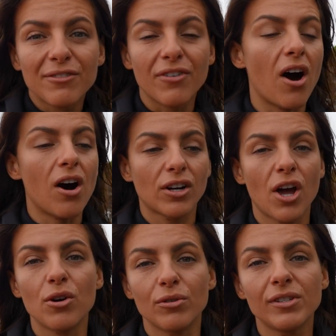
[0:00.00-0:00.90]
for our
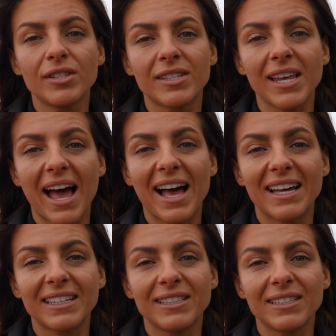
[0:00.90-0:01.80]
coasts
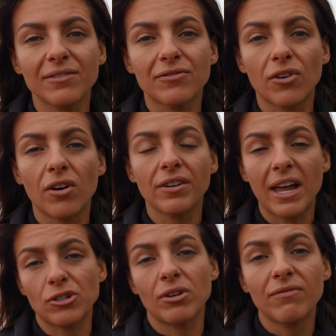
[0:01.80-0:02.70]
and for our
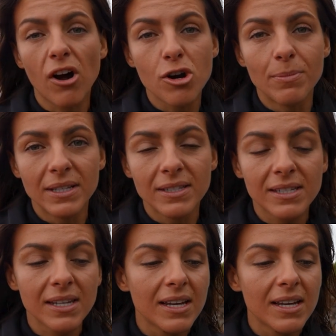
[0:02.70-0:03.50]
natural environments.